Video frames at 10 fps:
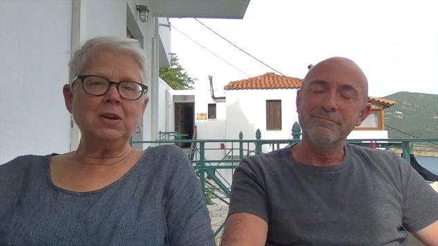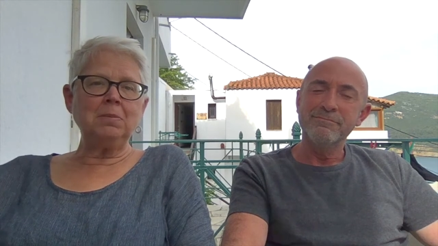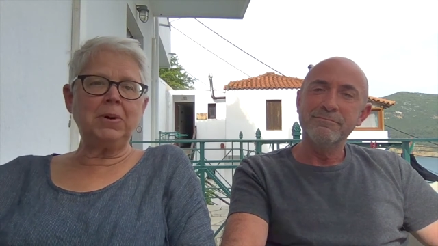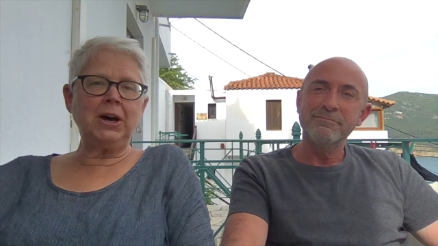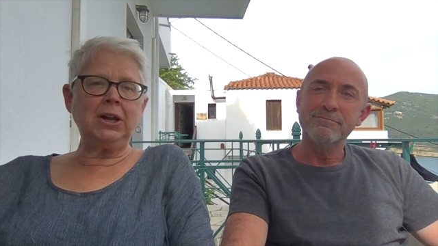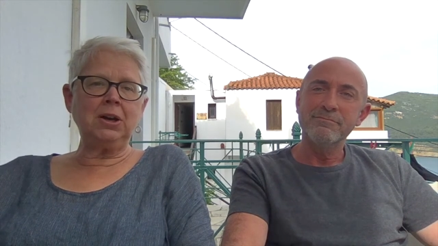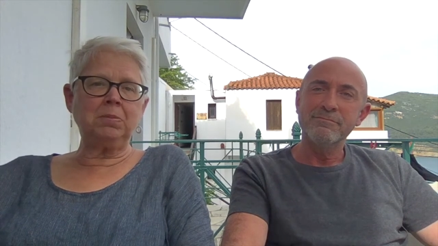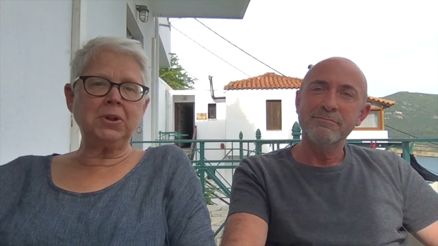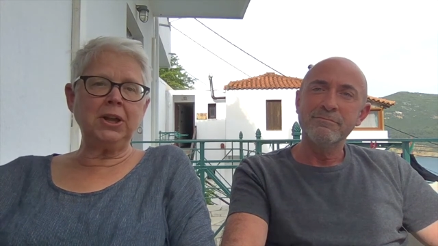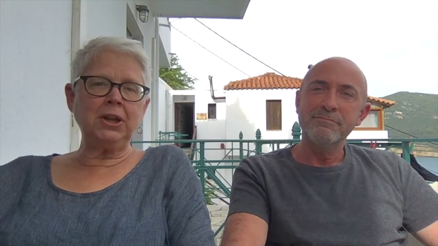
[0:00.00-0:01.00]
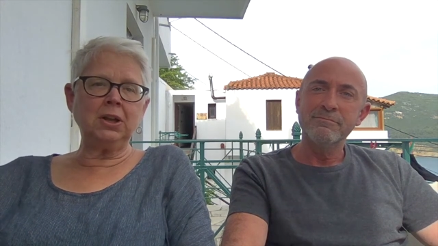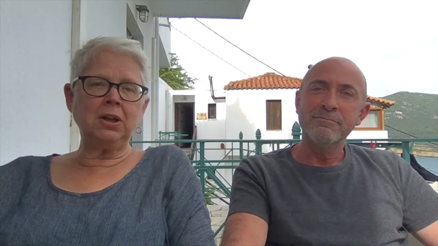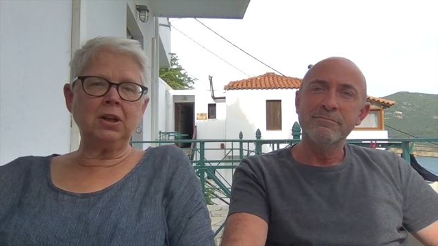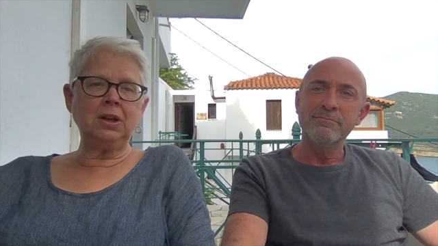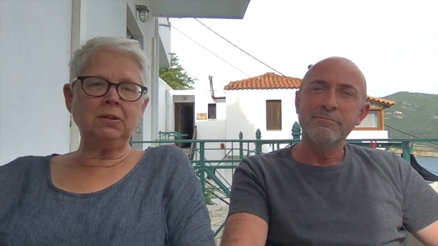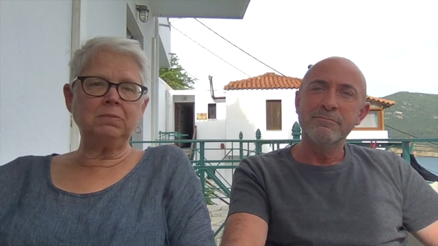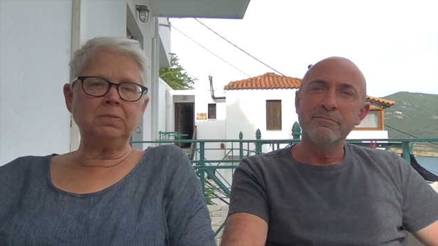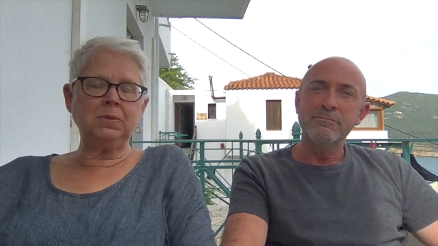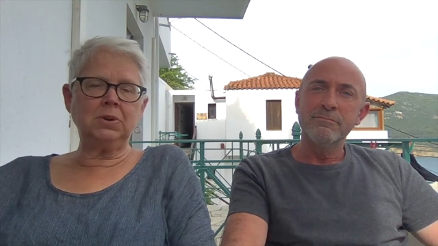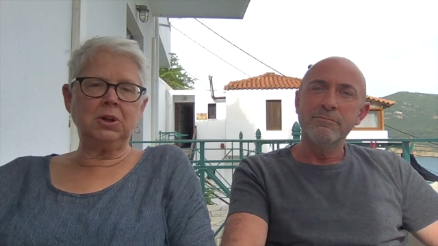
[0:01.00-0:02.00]
Speaker 1: by applying a,
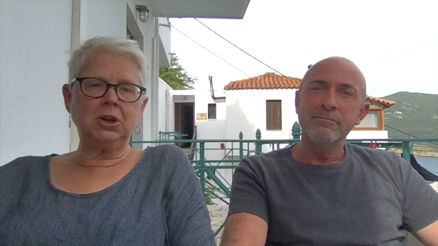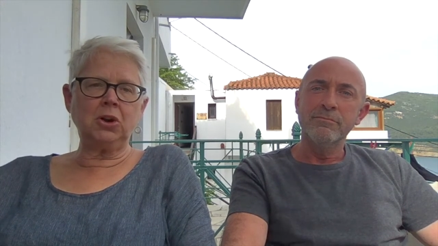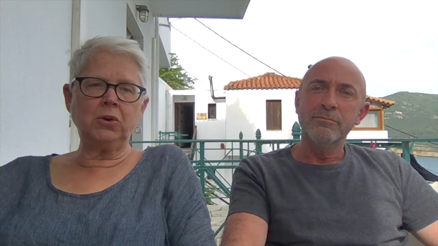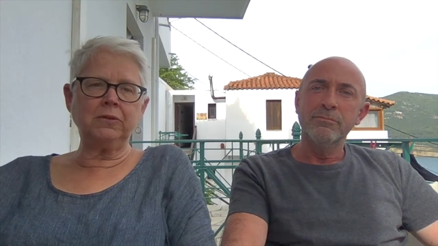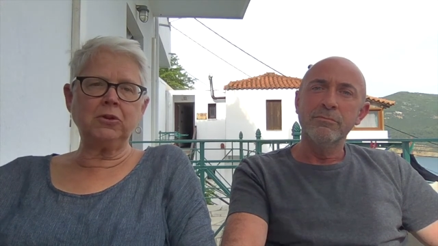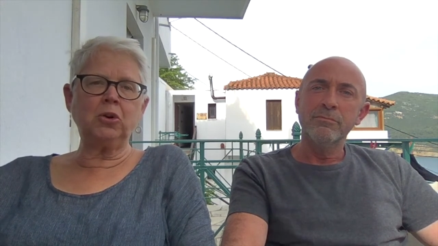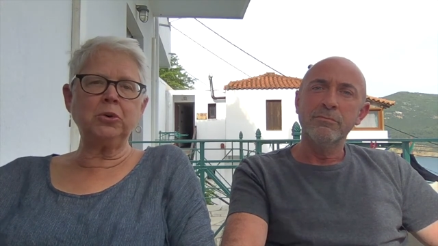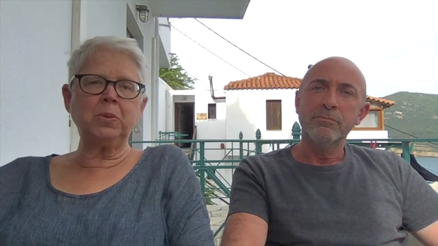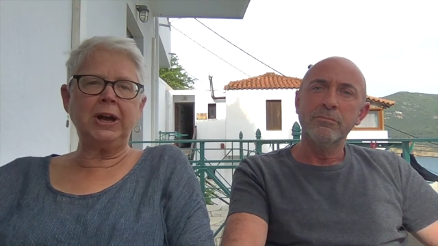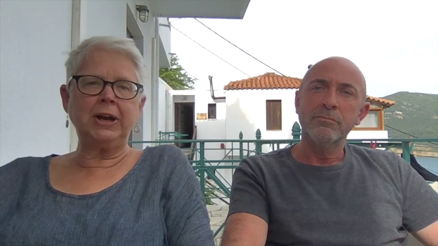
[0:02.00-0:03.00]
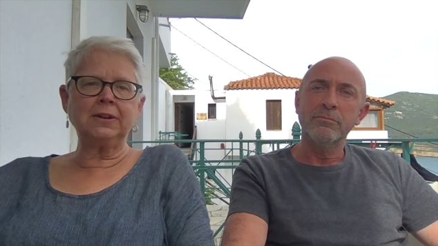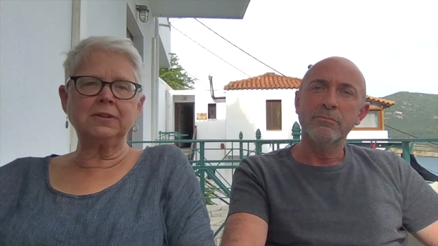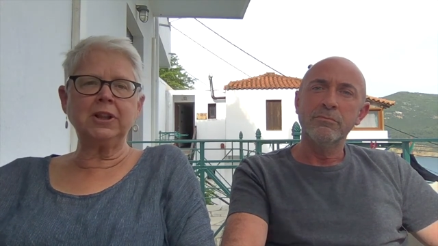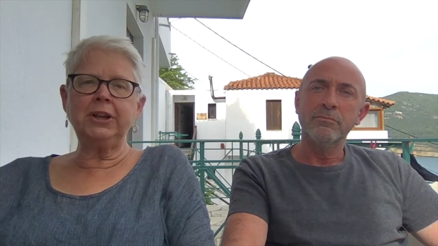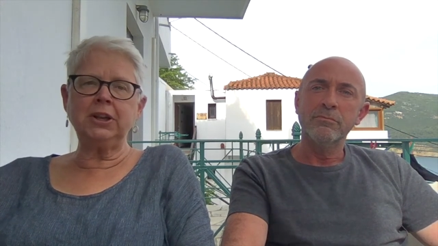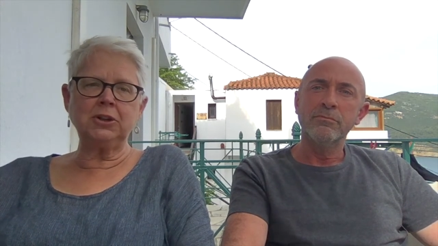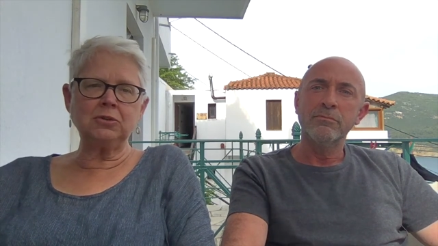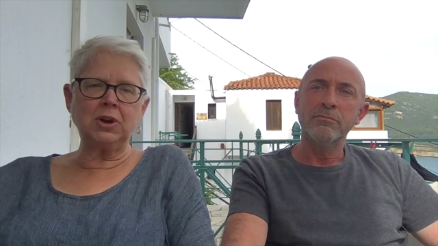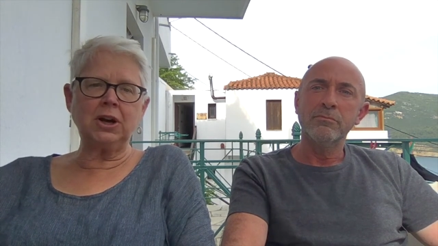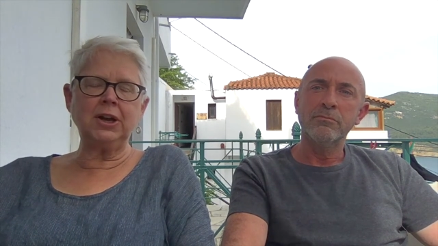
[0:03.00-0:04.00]
a coat of cold wax, letting it
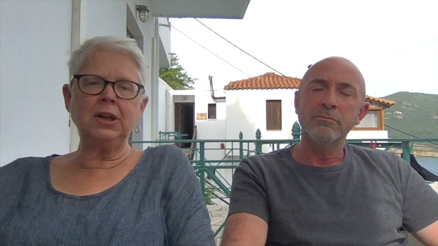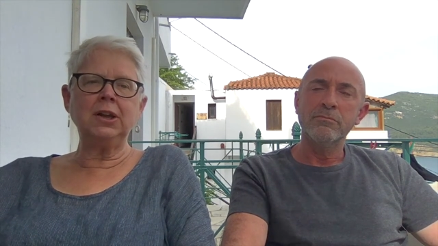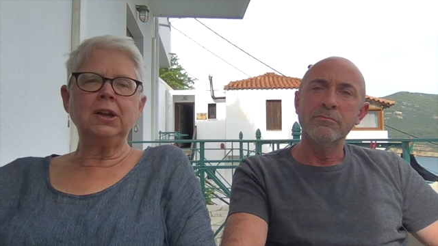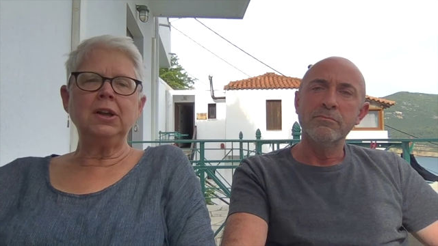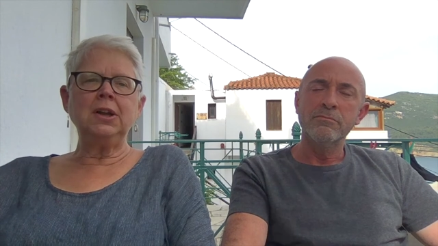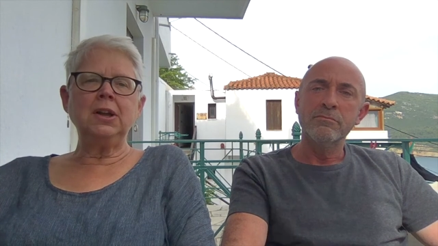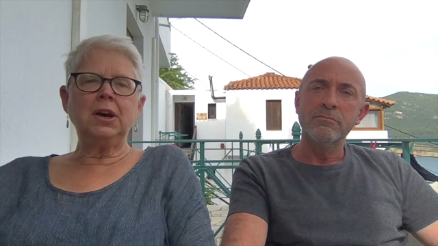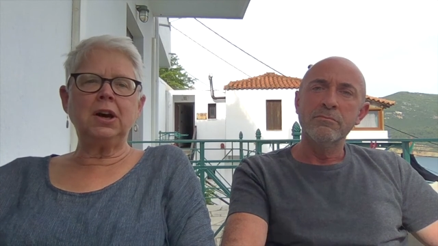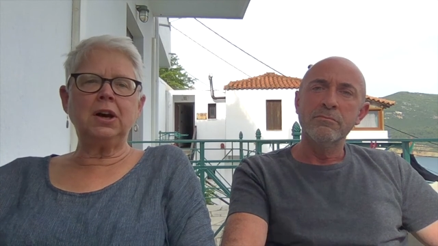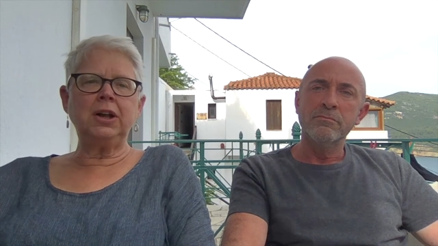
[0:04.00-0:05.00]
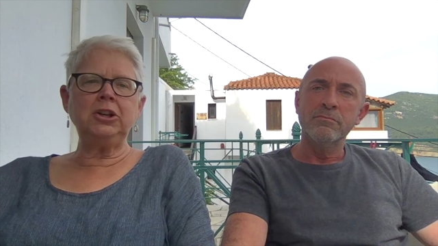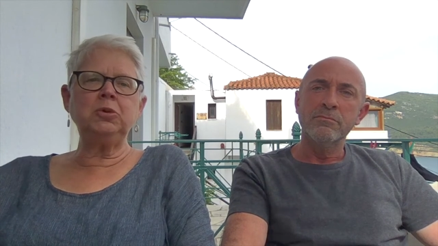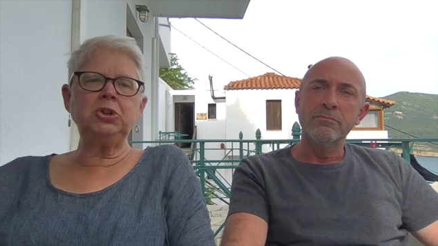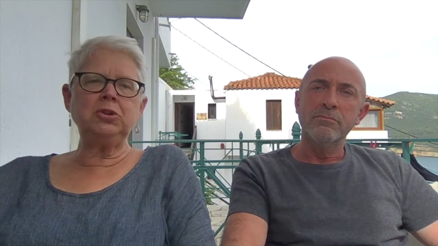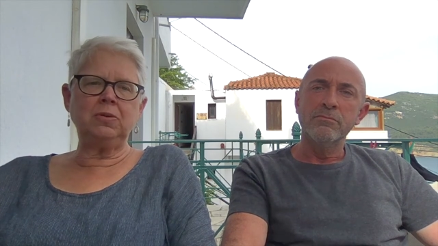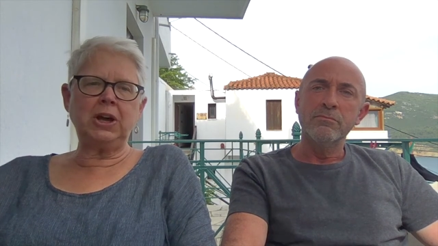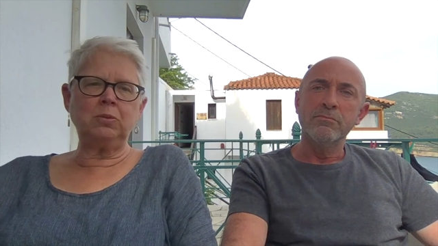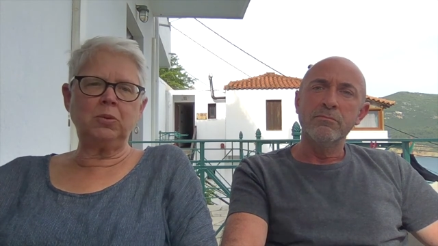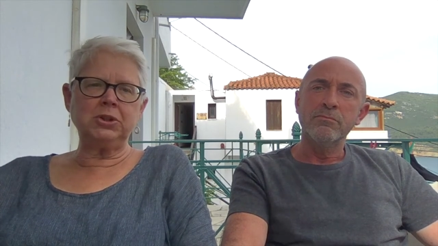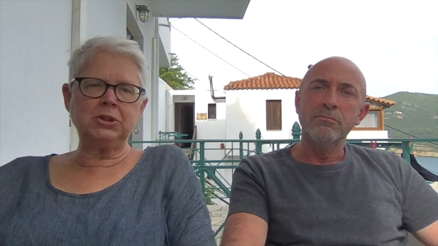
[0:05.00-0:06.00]
dry, uh, and you would do
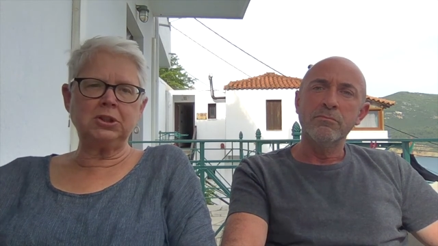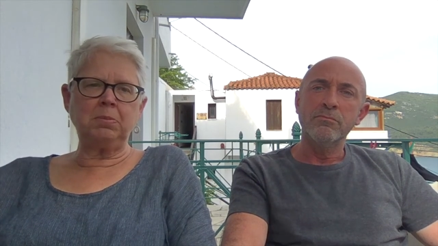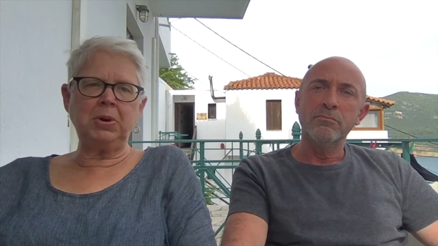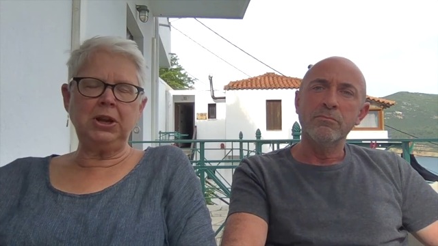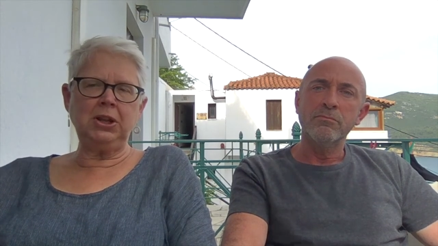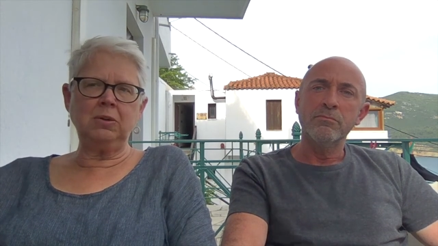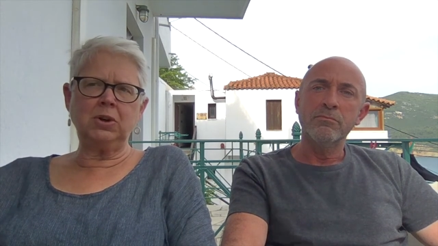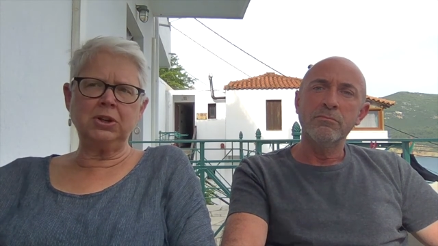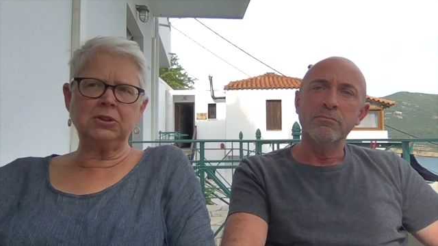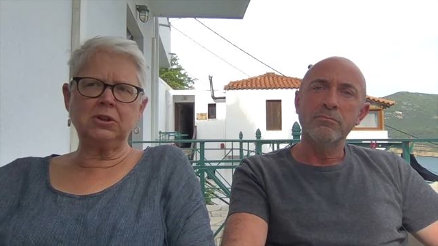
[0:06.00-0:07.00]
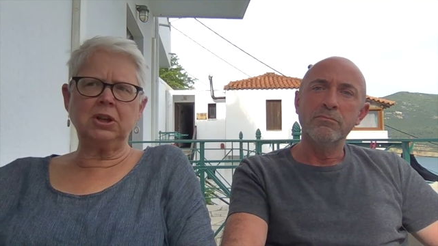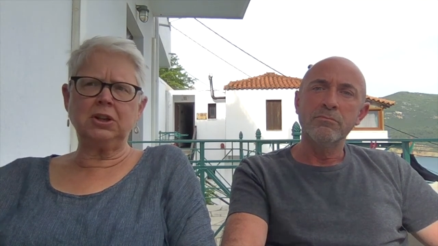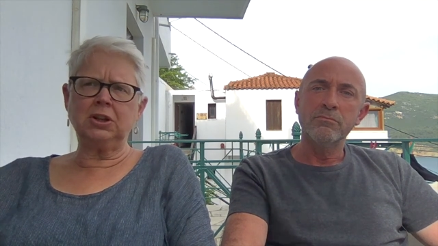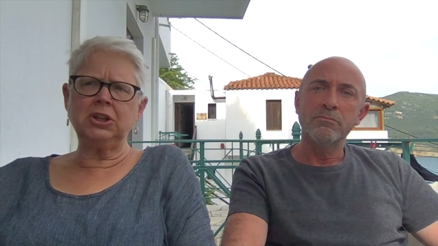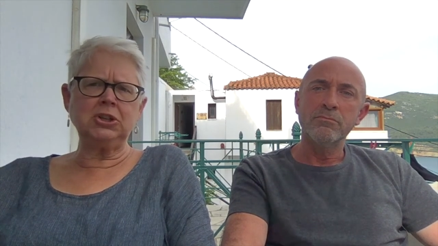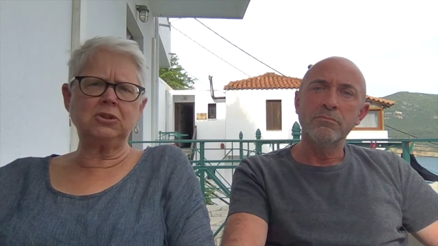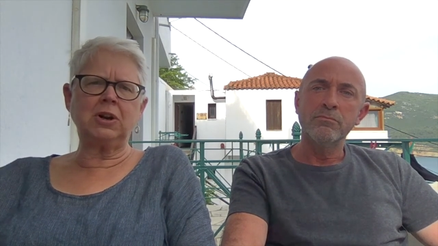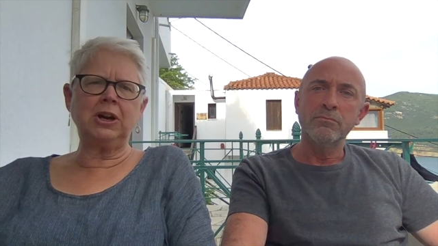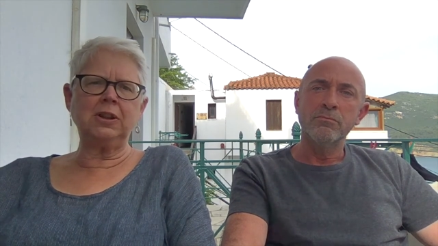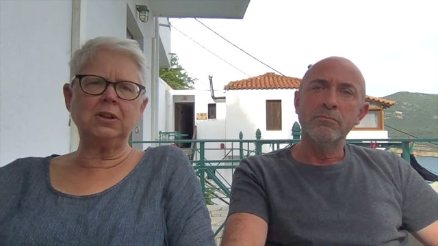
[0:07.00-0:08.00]
that once the painting was at least
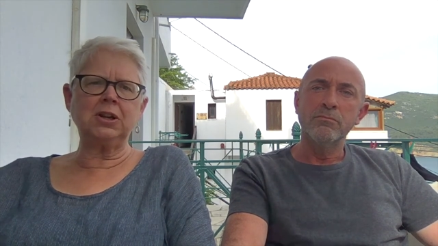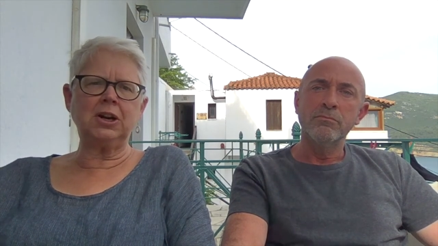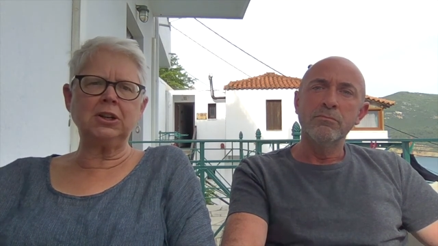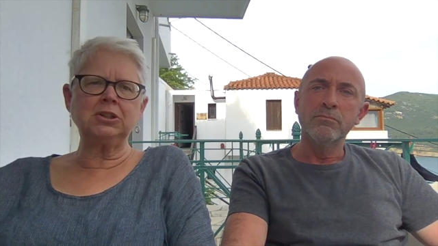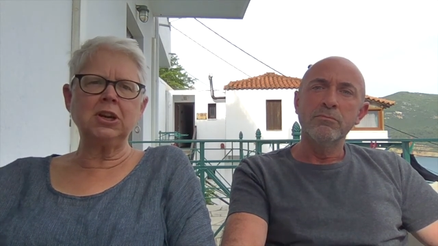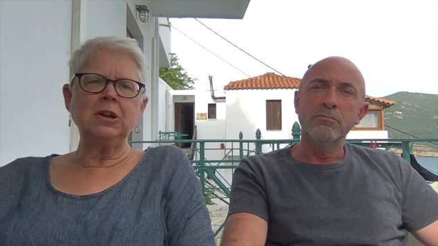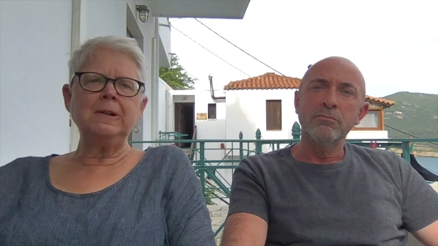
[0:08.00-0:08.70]
dry to the touch.